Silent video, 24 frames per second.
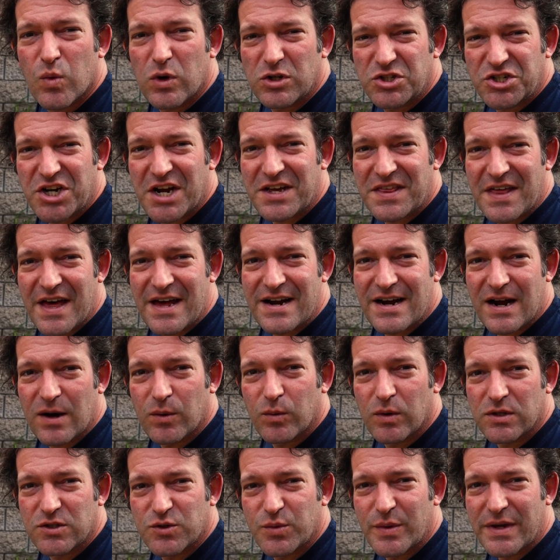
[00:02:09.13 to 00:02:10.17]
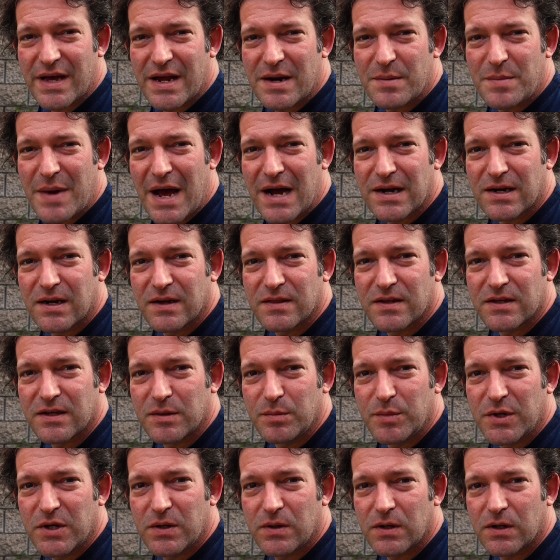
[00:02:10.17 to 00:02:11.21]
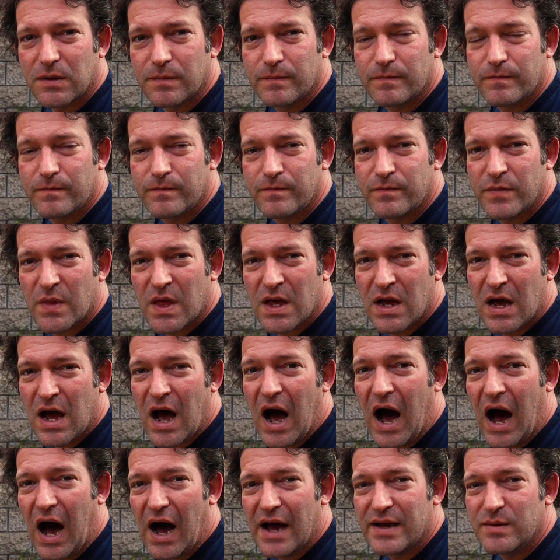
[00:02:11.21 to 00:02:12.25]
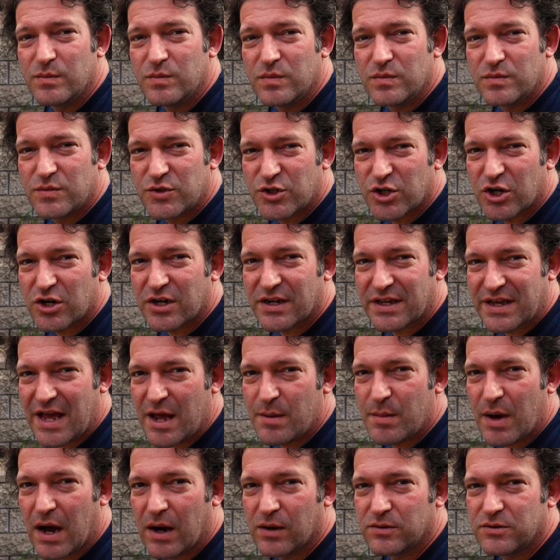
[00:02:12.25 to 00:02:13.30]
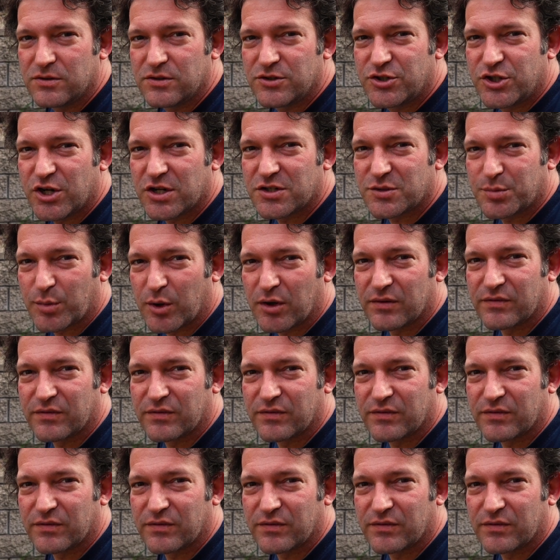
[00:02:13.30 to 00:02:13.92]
We'll check that out once we get it back on the computer. I'm sure it came out just